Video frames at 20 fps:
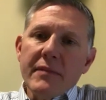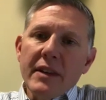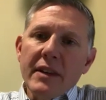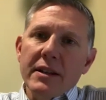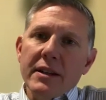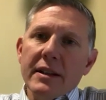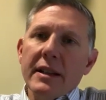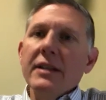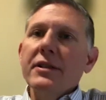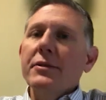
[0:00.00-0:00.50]

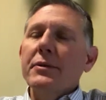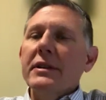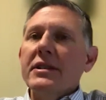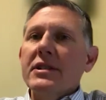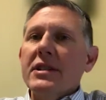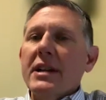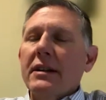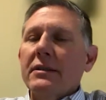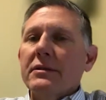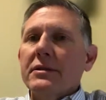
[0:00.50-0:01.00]
you need to
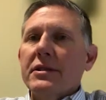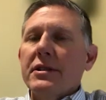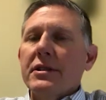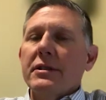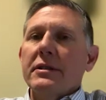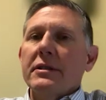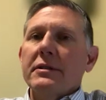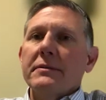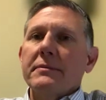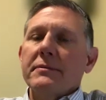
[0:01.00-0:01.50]
reach out to
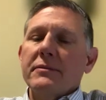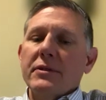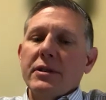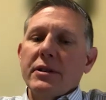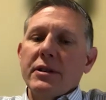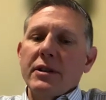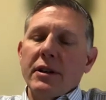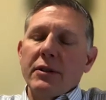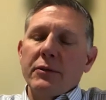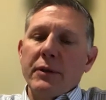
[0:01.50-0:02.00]
your,
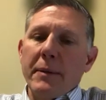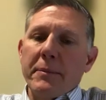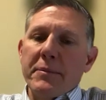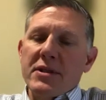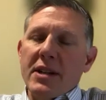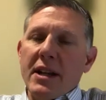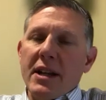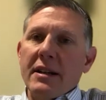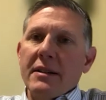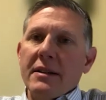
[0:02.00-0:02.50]
you know,
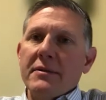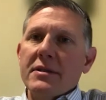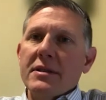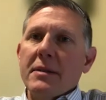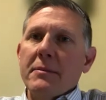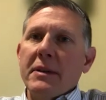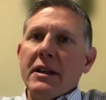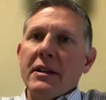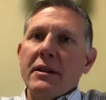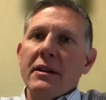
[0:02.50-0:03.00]
representatives. I
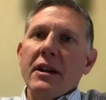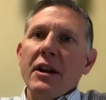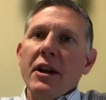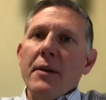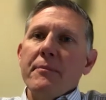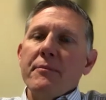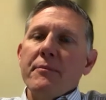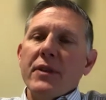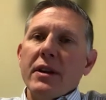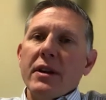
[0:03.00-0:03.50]
mean,
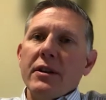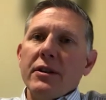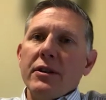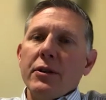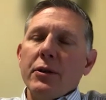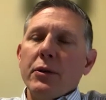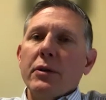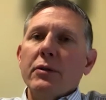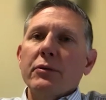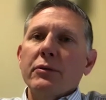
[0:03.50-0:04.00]

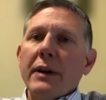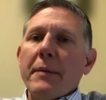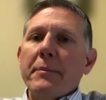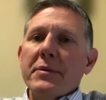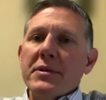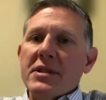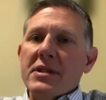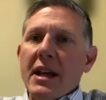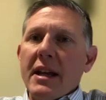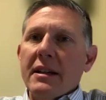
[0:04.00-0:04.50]
your
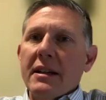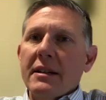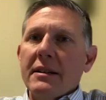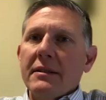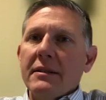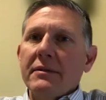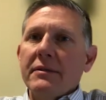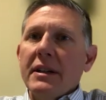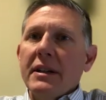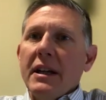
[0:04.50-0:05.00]

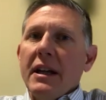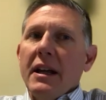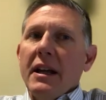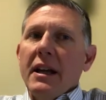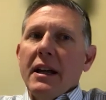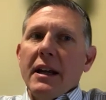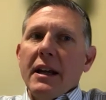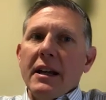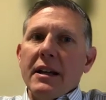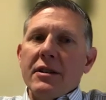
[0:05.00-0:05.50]
representative
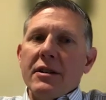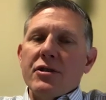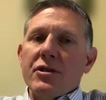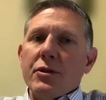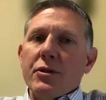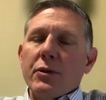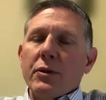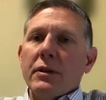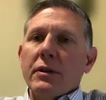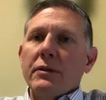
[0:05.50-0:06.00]
is
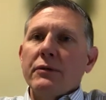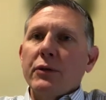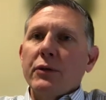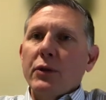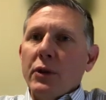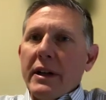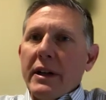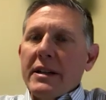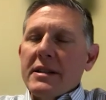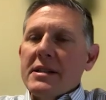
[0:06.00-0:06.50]
your
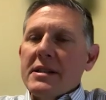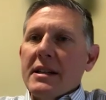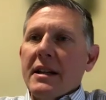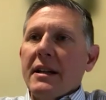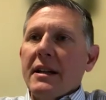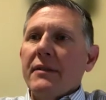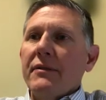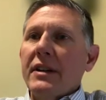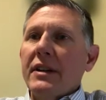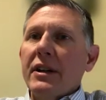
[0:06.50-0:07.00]
voice. And
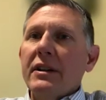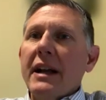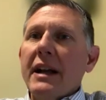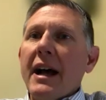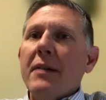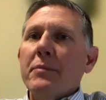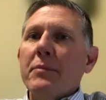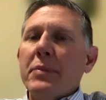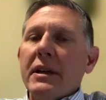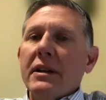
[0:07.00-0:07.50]
if they're
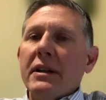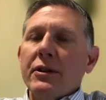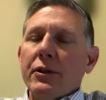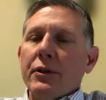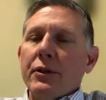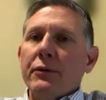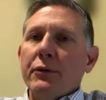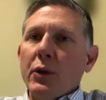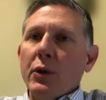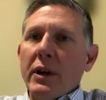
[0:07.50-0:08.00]
not being
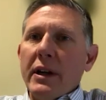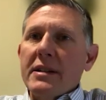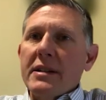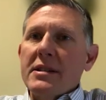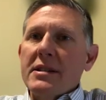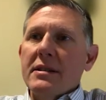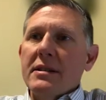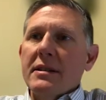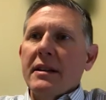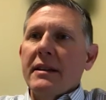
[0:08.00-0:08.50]
your
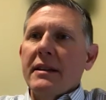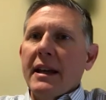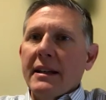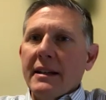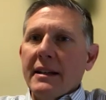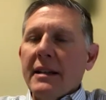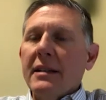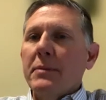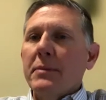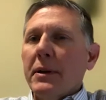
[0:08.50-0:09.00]
voice, they
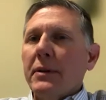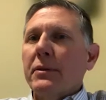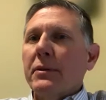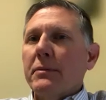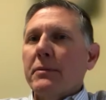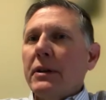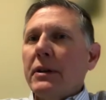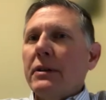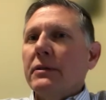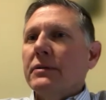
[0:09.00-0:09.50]
need to be
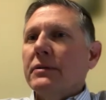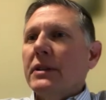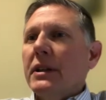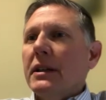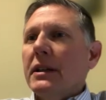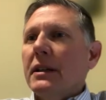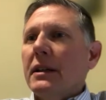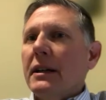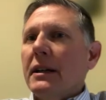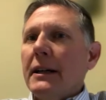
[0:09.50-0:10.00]
removed.
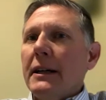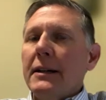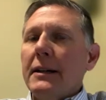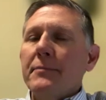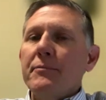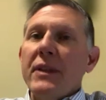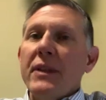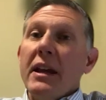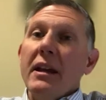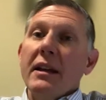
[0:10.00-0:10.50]
Now,